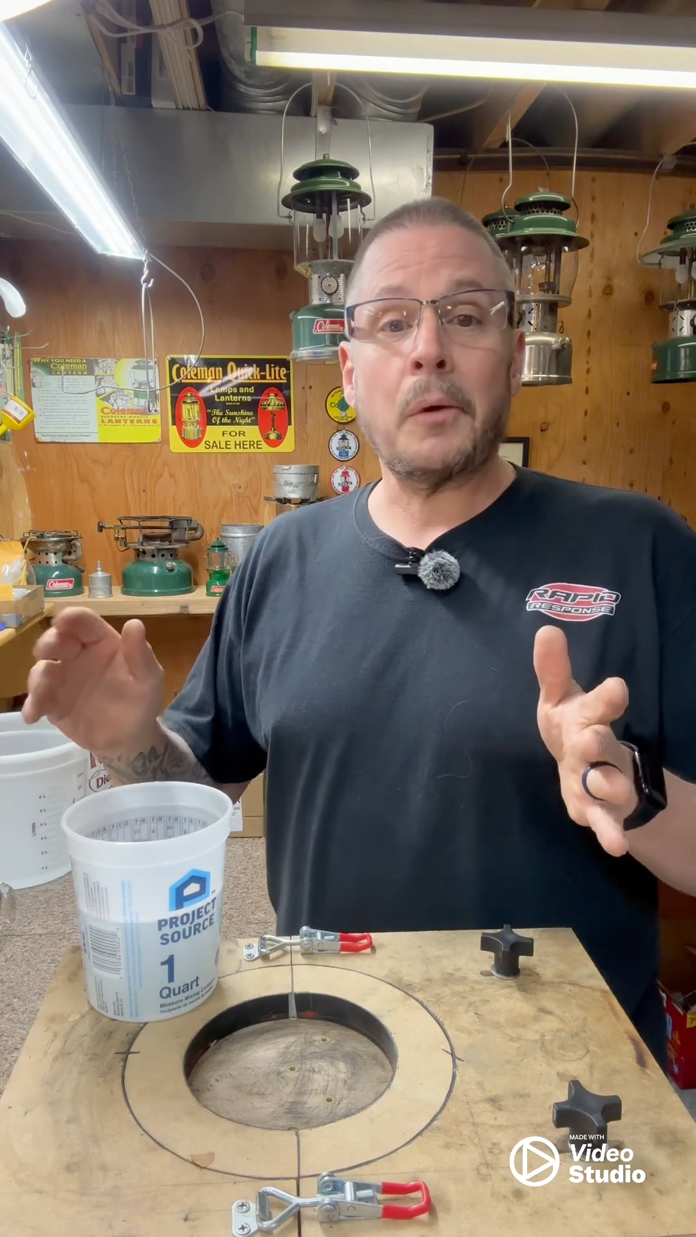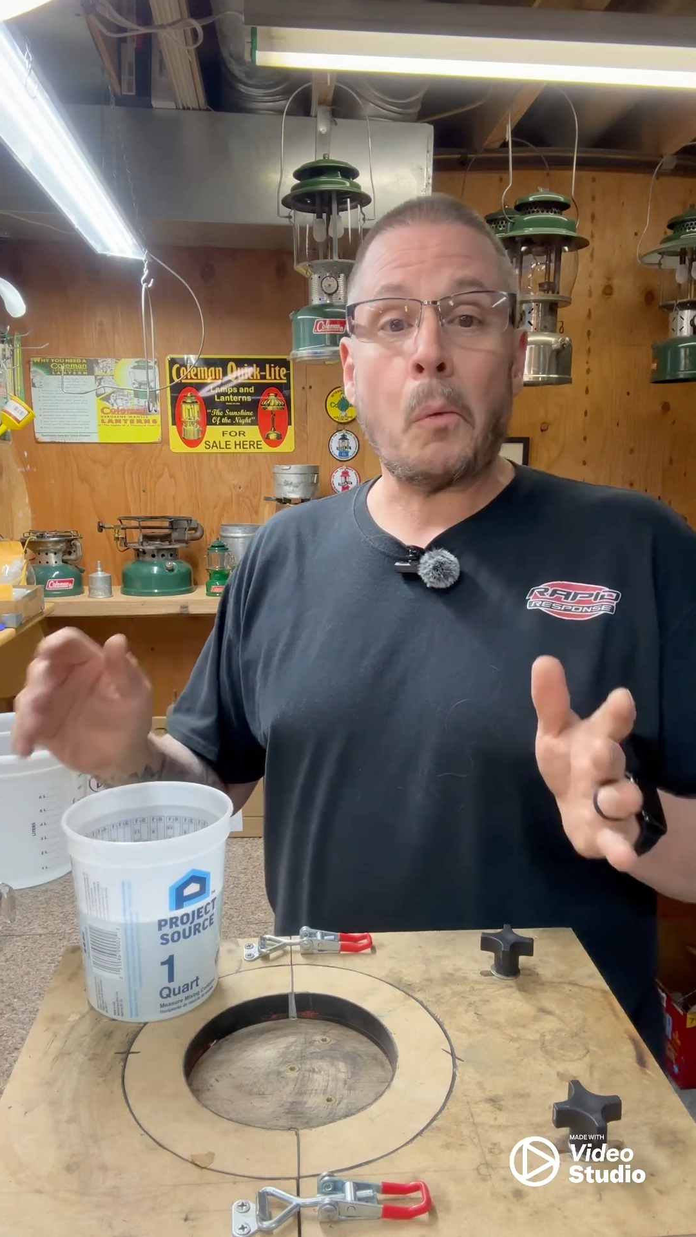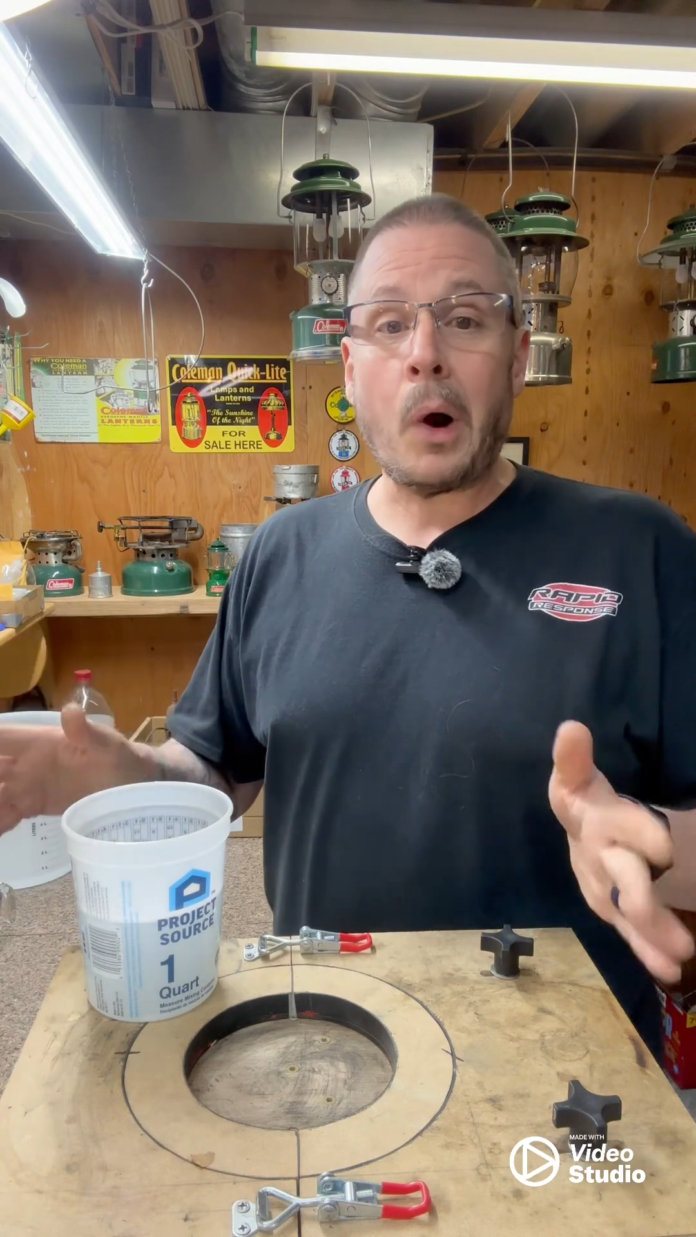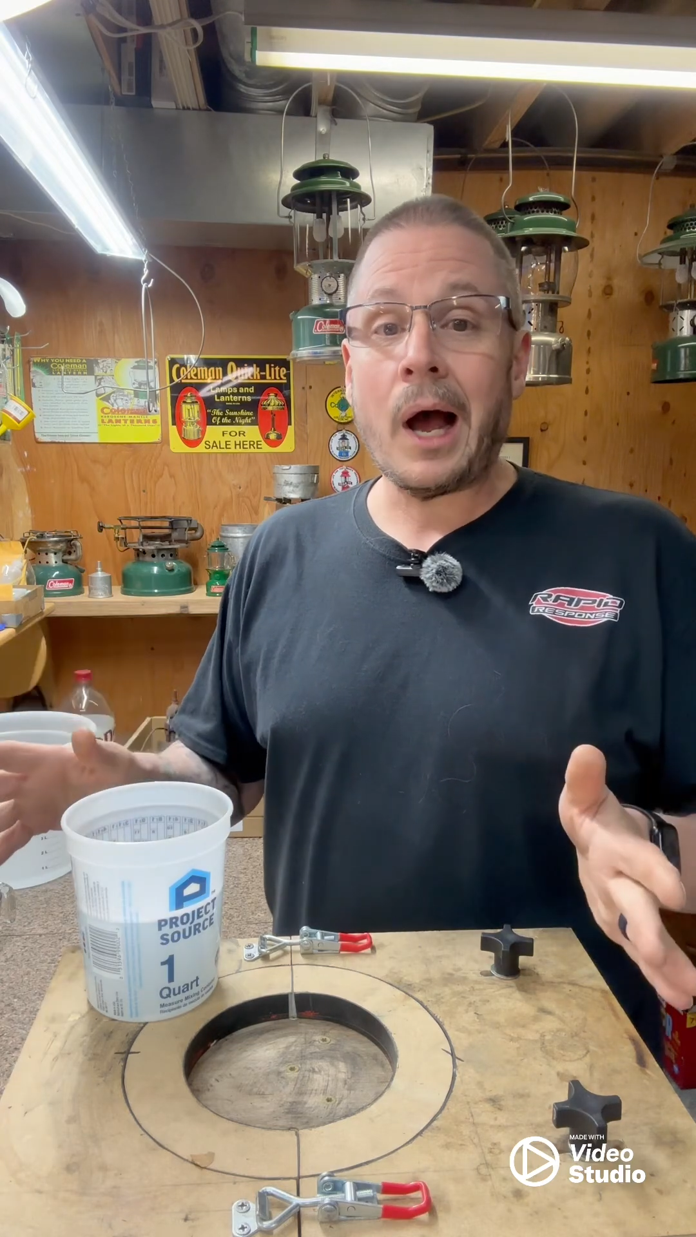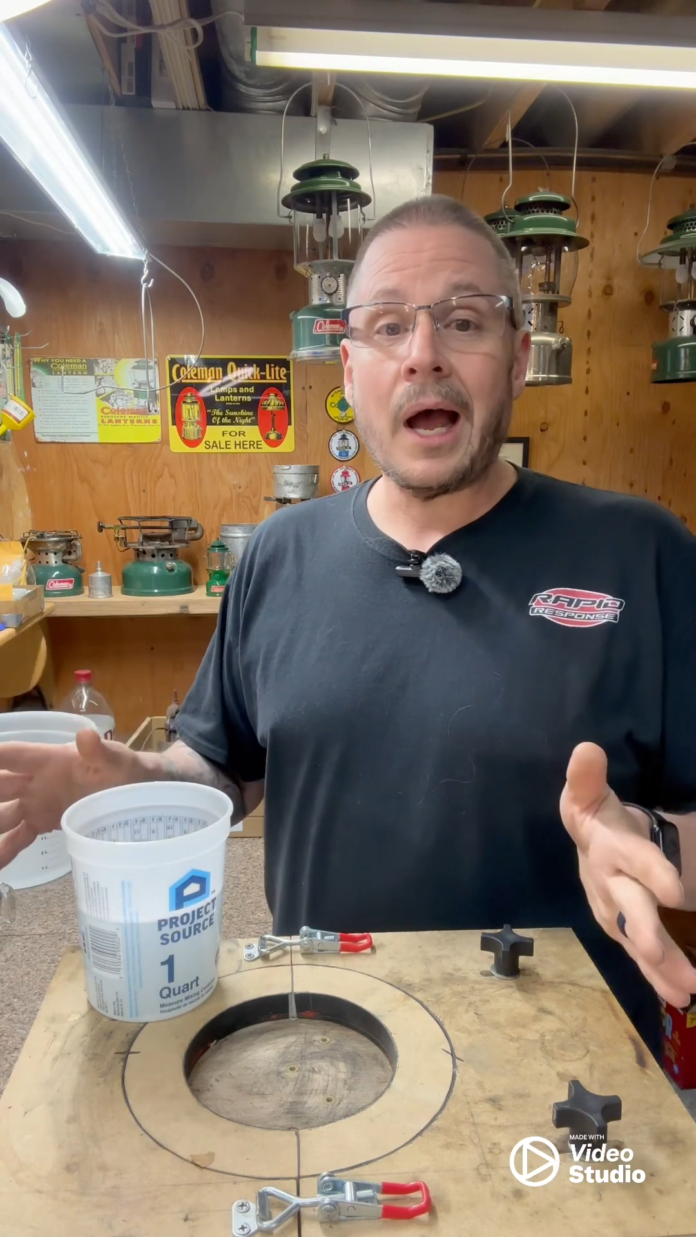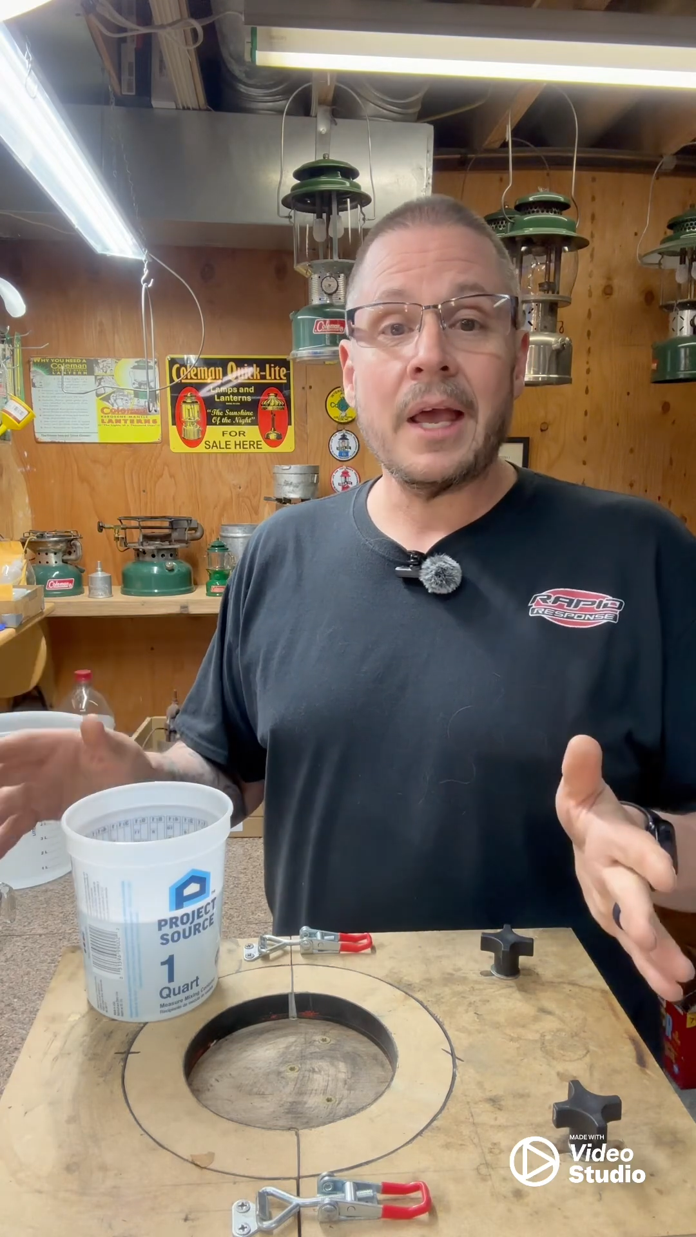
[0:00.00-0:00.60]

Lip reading: why.